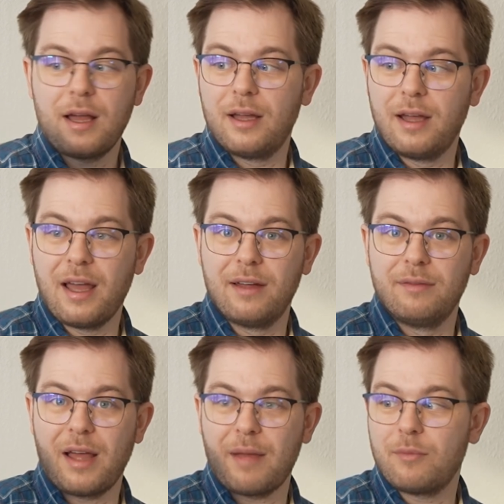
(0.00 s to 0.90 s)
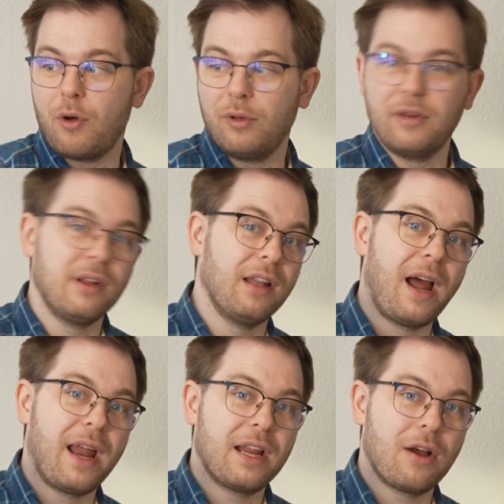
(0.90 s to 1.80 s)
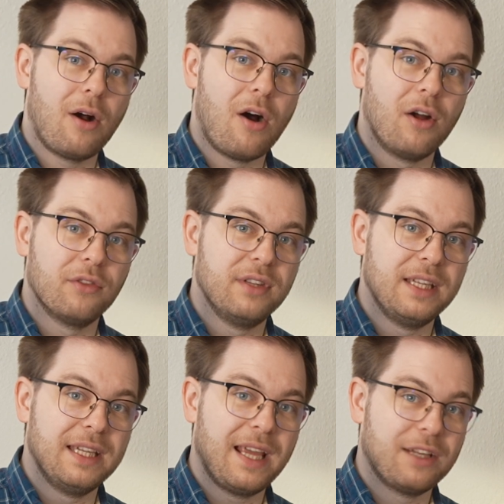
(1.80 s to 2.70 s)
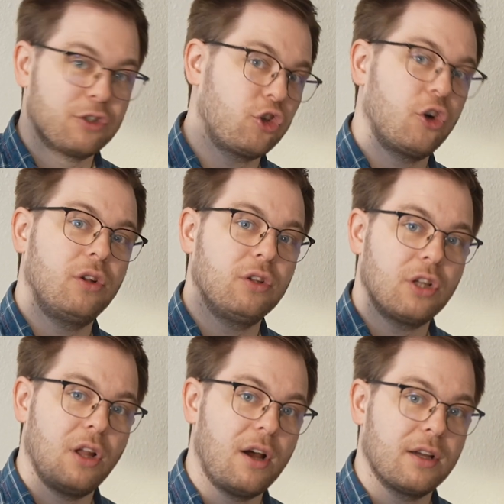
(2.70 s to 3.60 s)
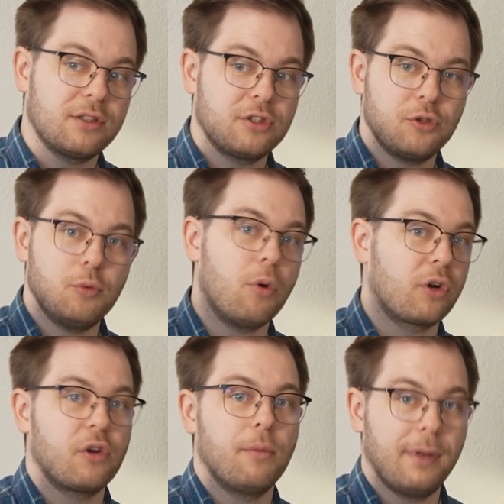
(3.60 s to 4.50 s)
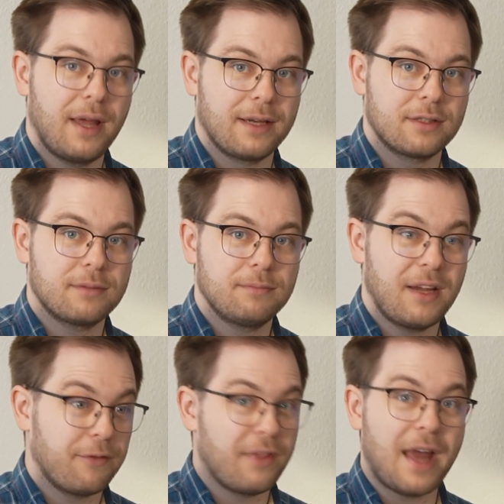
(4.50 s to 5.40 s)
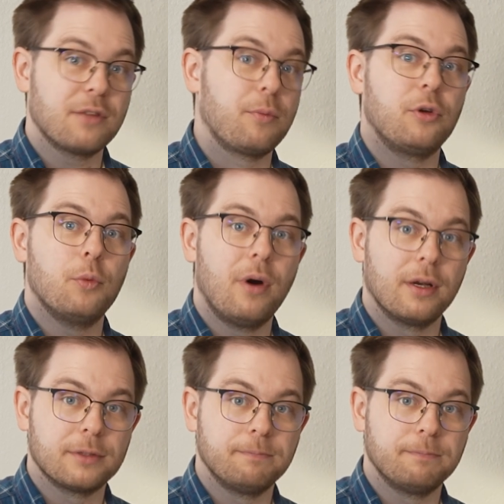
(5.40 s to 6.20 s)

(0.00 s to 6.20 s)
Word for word: uh, only relying on the internal clock to water your plants, if that is what you want.